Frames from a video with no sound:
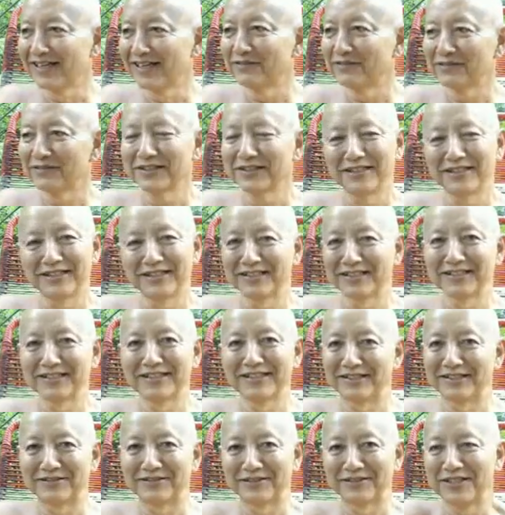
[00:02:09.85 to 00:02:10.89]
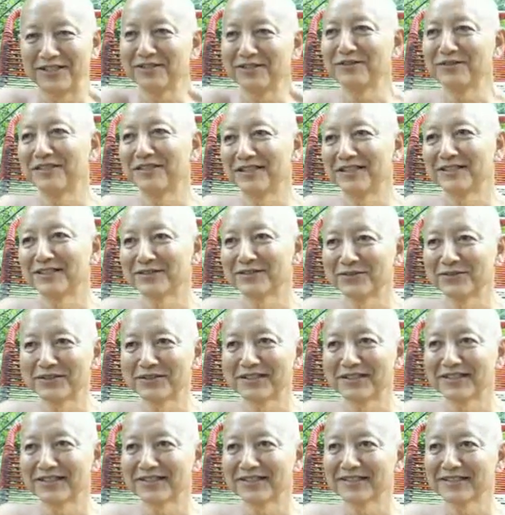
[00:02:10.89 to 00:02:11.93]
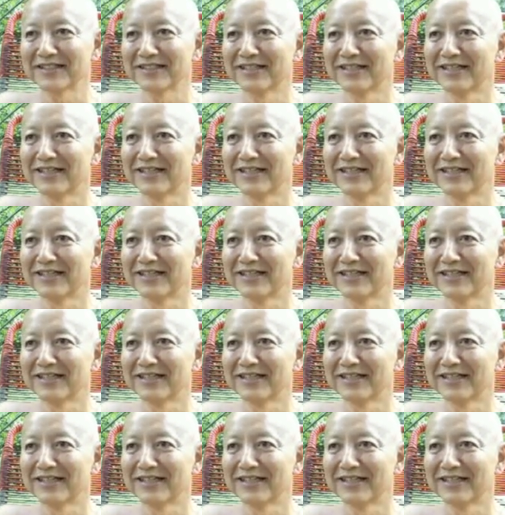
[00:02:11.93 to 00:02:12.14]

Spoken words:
I find it doesn't agree with the suttas.